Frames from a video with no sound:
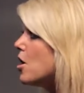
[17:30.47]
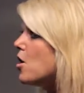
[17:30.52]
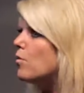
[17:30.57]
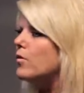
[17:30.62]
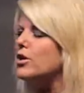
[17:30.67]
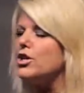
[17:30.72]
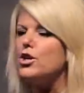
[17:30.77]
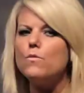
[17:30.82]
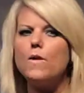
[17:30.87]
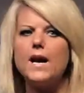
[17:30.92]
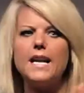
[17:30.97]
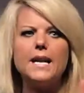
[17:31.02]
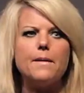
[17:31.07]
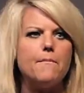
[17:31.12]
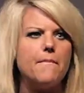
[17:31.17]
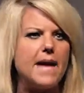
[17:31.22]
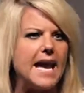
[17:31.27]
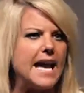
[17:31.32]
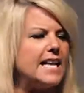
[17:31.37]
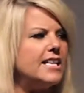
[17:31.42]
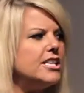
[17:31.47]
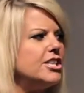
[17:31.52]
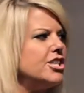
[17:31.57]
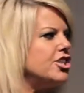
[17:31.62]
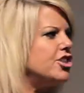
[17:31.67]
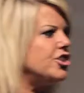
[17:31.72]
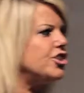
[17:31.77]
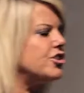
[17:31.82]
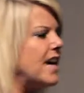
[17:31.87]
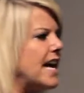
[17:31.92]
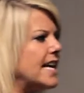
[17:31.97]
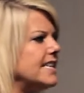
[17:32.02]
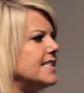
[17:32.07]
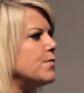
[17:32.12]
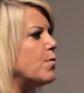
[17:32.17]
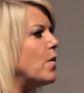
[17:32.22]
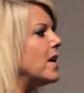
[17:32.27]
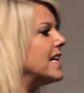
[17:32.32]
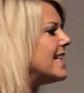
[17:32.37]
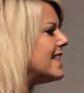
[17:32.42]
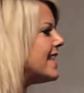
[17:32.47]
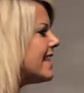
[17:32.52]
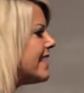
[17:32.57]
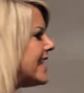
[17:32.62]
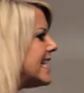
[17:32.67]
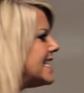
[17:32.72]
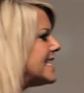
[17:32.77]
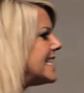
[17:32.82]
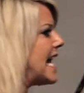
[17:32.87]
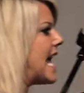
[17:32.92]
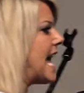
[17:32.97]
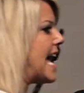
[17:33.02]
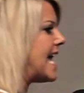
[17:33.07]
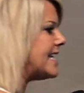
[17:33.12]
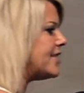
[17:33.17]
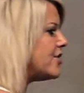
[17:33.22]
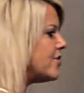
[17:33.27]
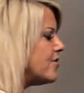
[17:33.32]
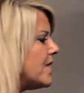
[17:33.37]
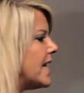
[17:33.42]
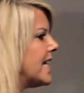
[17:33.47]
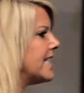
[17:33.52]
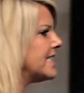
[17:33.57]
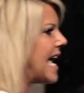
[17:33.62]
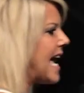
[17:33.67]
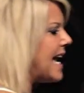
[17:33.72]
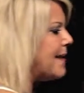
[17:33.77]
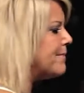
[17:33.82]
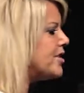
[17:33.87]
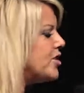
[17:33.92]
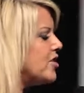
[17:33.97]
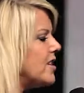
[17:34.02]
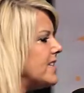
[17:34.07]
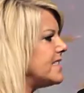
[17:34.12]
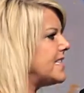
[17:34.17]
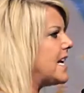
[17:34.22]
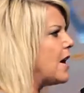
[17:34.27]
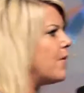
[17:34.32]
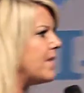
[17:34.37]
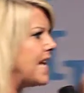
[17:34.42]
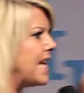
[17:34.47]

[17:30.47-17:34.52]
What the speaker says: When you want to manage stress, one of the things that I do is I'm stressed out